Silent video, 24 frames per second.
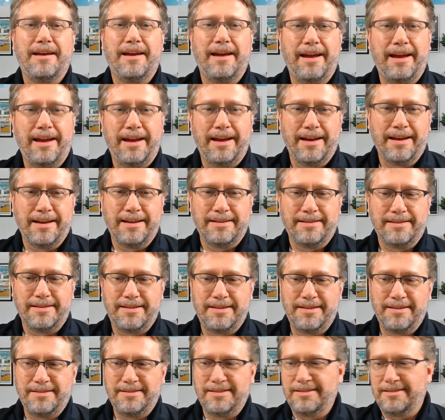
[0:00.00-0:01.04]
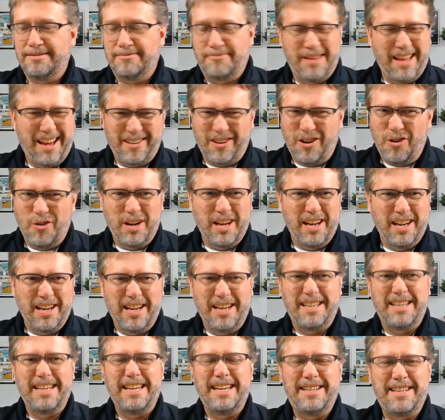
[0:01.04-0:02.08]
And without going into
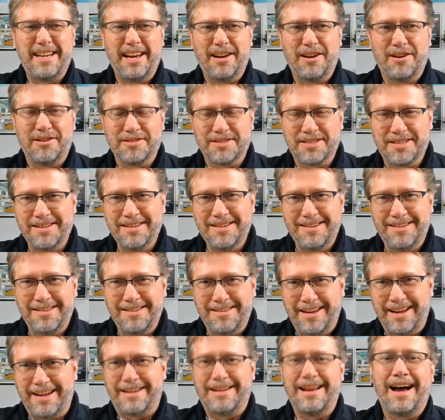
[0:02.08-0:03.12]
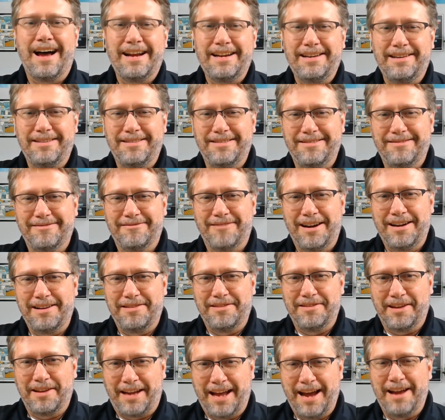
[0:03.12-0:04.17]
details, Ignite, right?
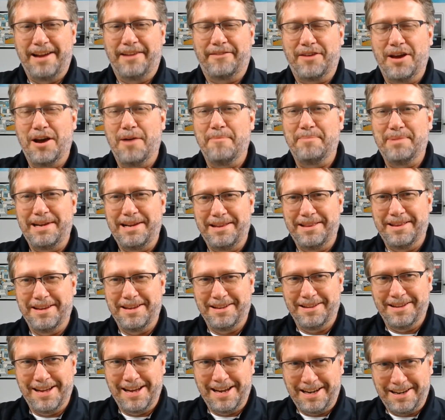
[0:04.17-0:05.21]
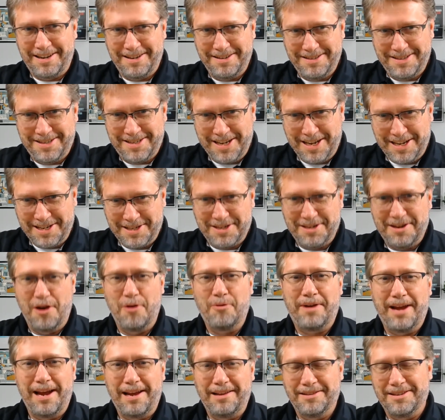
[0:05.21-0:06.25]
The kind of company that like says,
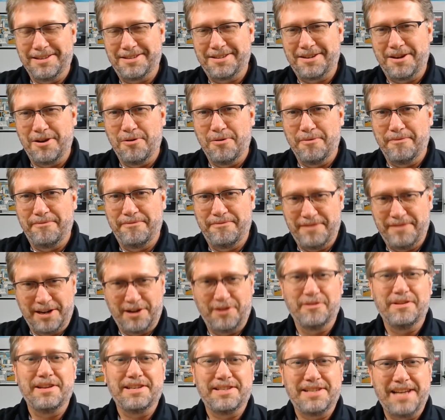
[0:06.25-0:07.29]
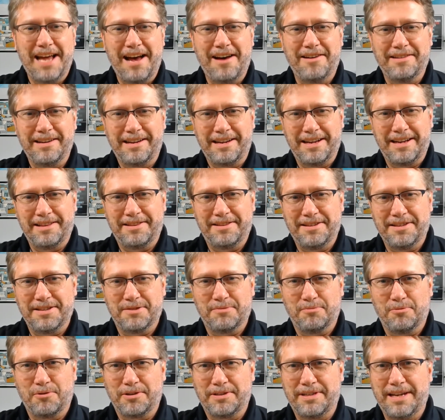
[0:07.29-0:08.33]
okay, let's go figure this out and get
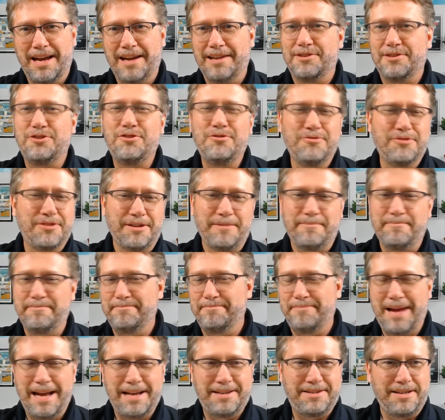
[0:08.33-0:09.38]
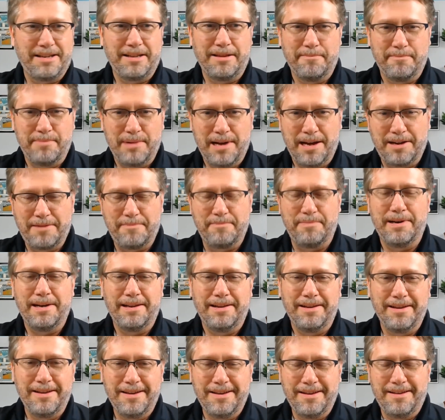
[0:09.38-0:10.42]
this worked out. It's usually passing the buck,
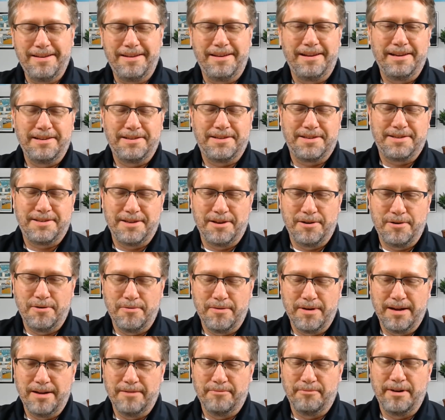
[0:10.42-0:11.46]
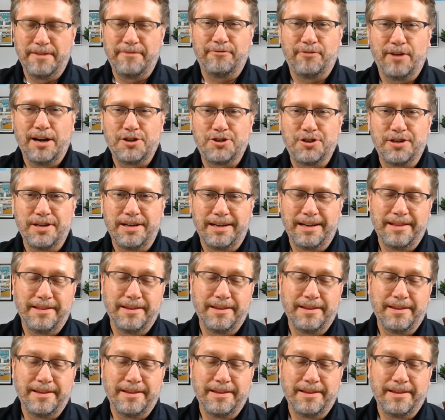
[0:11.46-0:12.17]
but it's so refreshing.